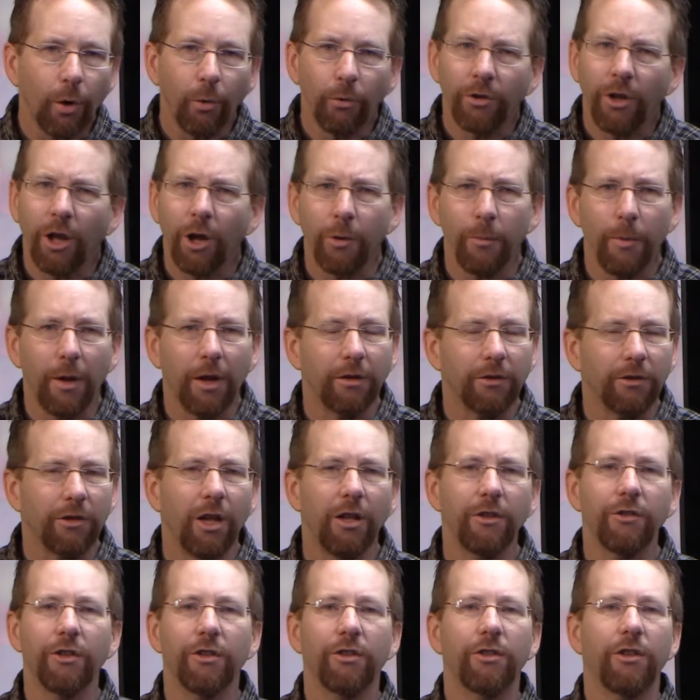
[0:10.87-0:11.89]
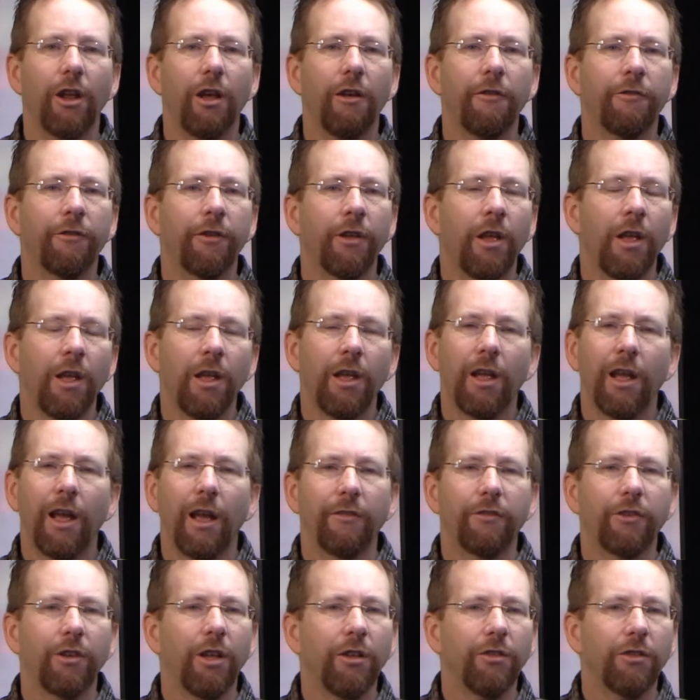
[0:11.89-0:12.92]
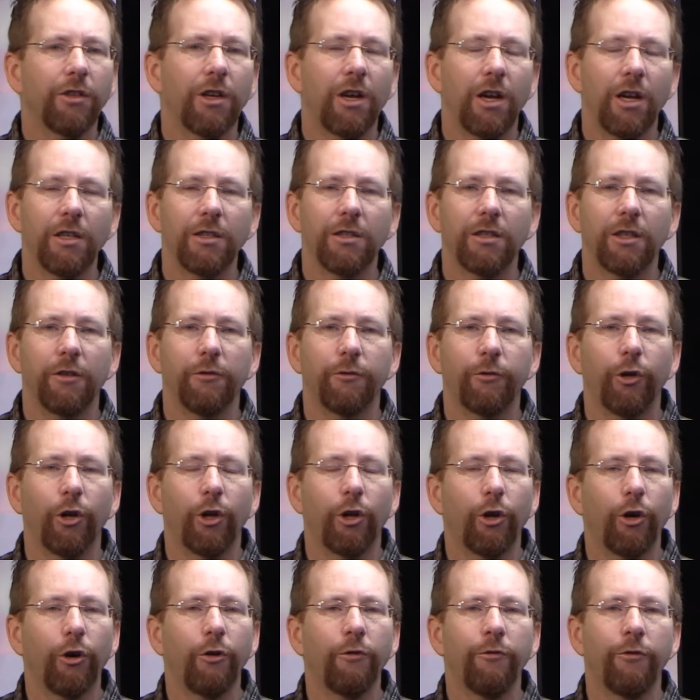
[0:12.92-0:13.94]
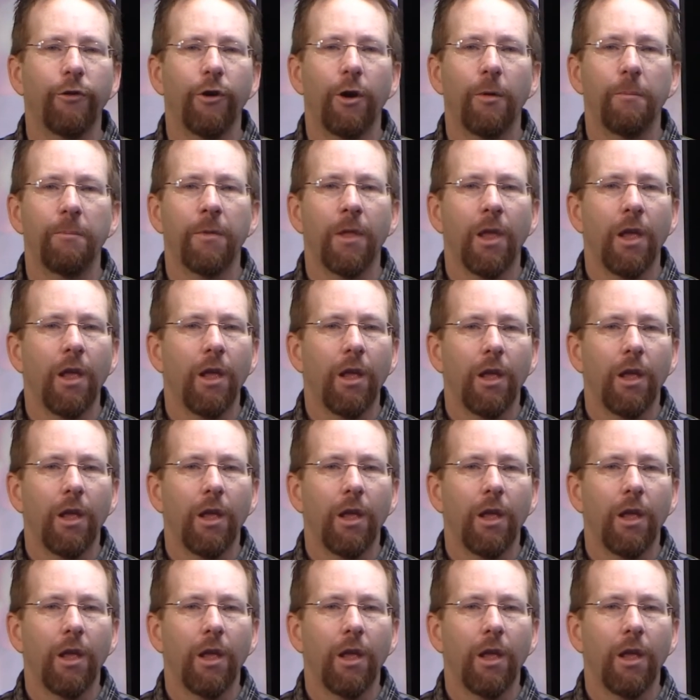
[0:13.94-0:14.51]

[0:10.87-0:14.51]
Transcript: Talk about tons of stuff, have tons of content for you to learn from,